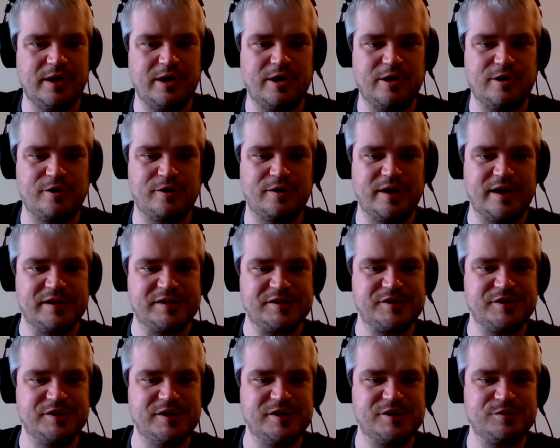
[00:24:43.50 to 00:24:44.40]
All right,
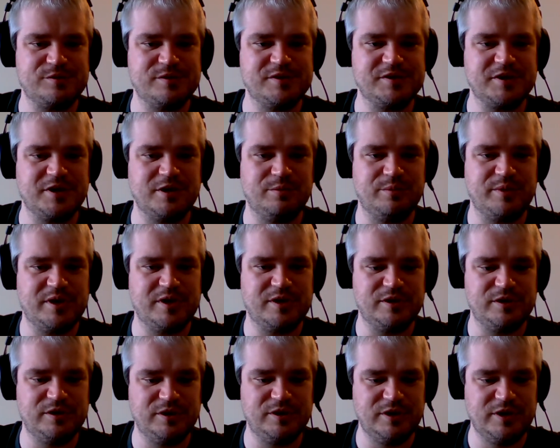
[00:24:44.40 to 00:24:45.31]
so this one's going to be
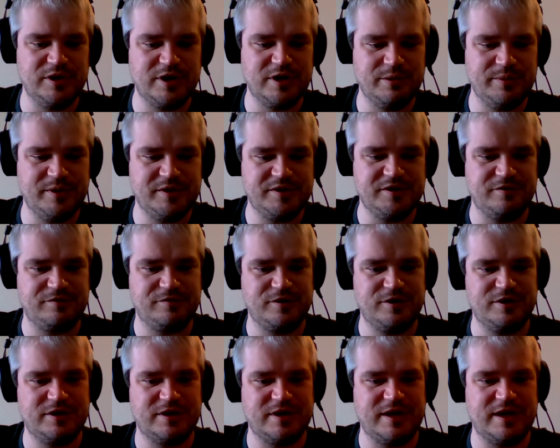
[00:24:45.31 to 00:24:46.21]
a little bit
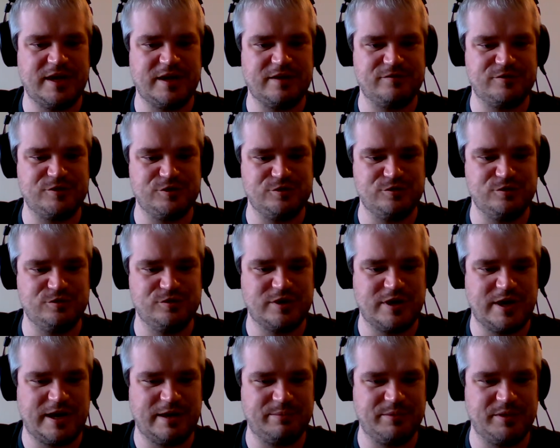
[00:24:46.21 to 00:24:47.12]
different. I have to
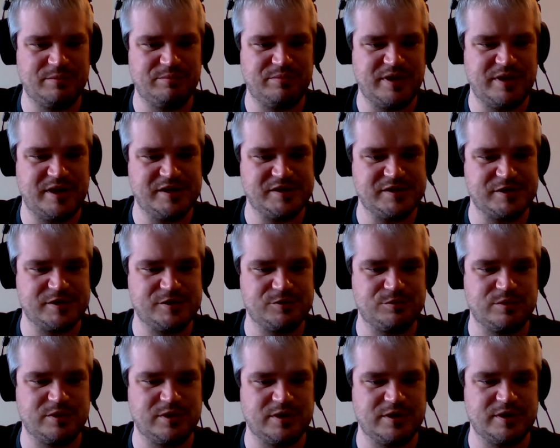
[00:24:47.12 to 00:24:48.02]
copy and paste
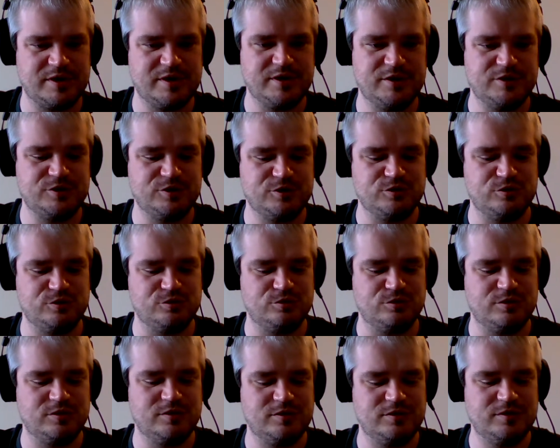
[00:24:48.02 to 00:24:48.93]
this one
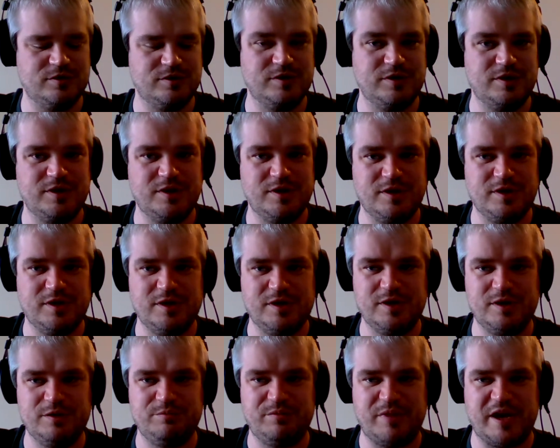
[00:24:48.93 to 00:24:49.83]
into
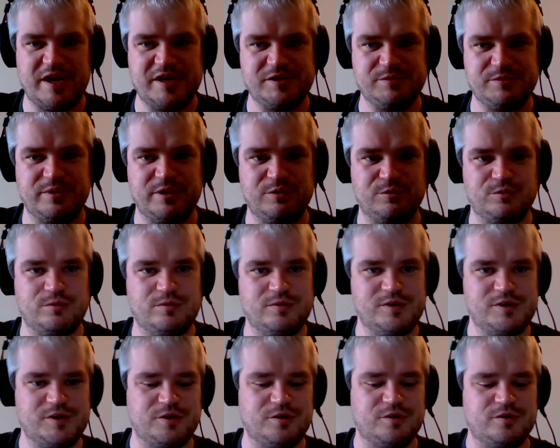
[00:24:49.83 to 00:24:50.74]
Pastebin,
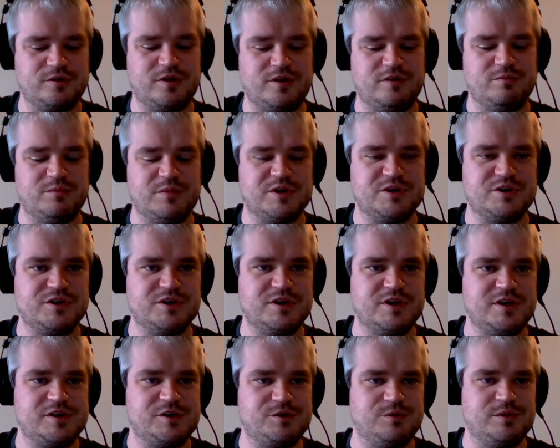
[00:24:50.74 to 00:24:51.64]
so give me
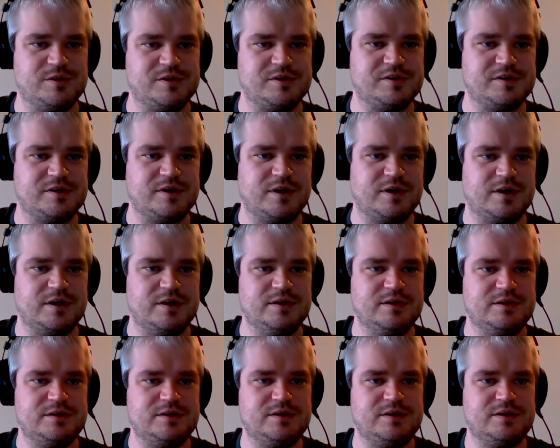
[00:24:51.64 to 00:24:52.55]
just 1
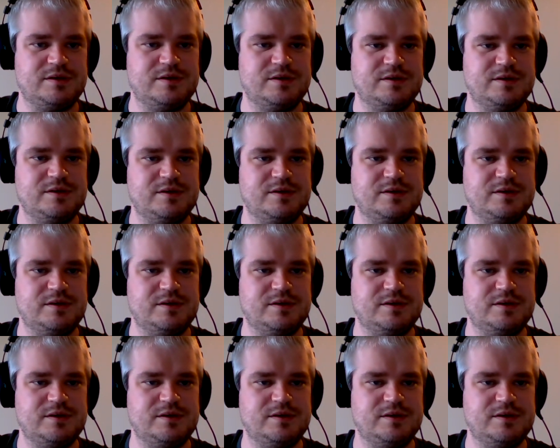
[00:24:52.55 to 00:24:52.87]
second.